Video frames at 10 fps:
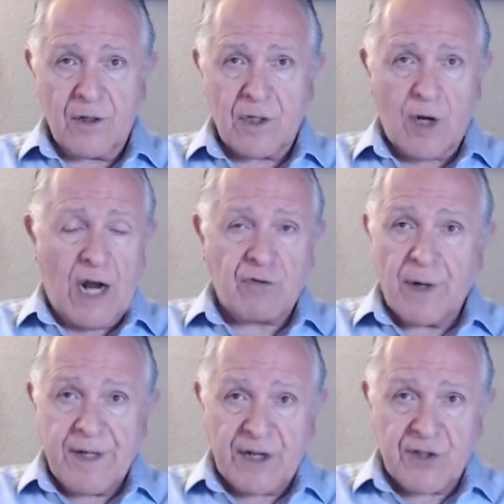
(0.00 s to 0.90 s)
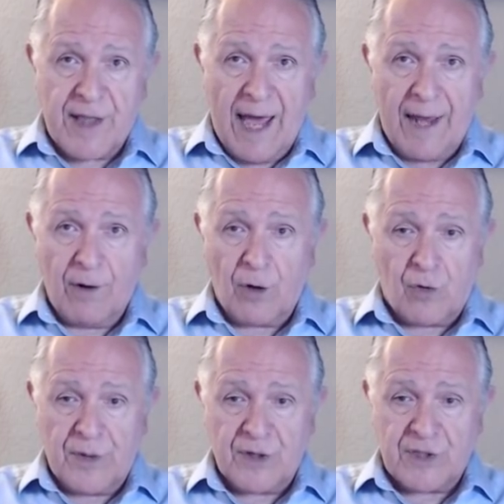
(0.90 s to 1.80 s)
contradicts that or
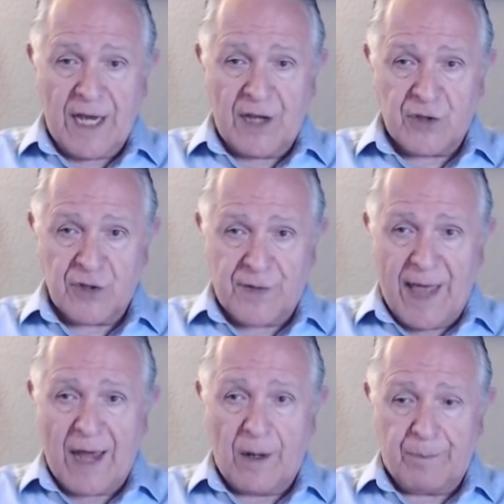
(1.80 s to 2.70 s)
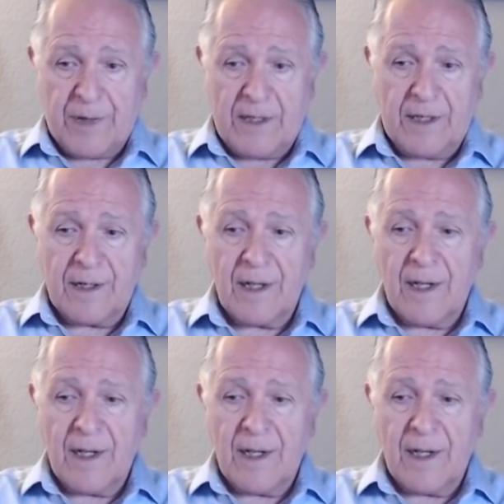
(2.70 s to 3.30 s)
criticizes that opinion.